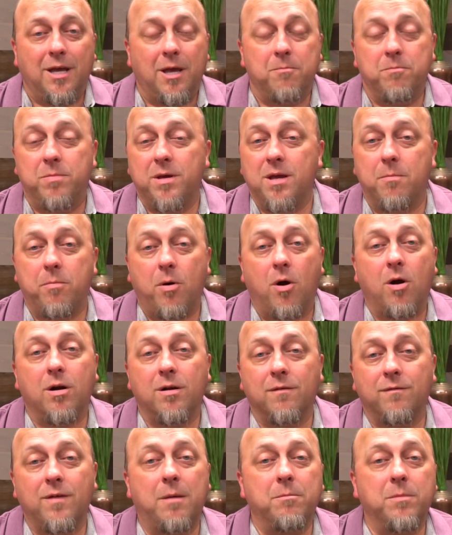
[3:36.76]
be a part
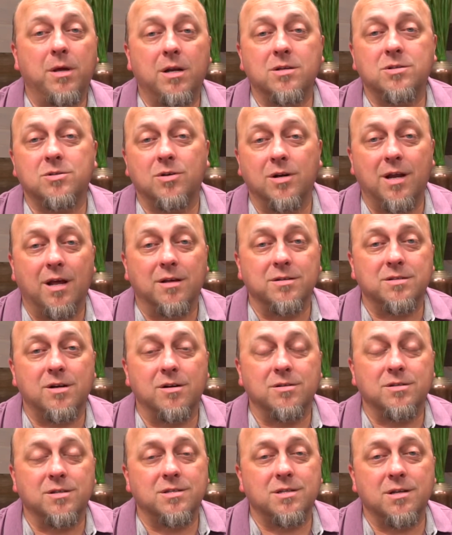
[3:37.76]
of that ministry
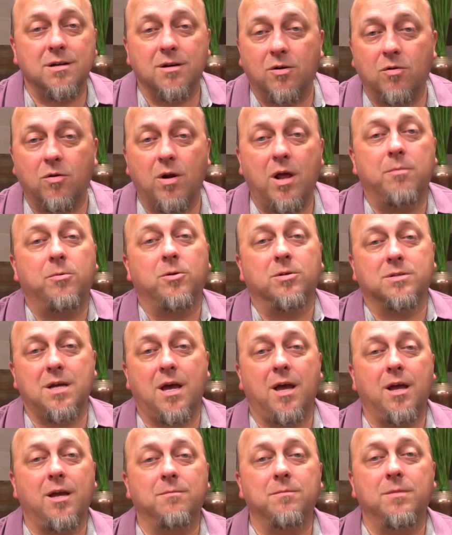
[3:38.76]
downstairs. It's an incredible
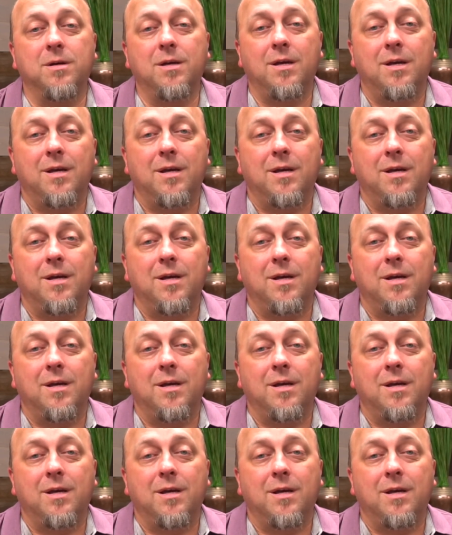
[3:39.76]
time.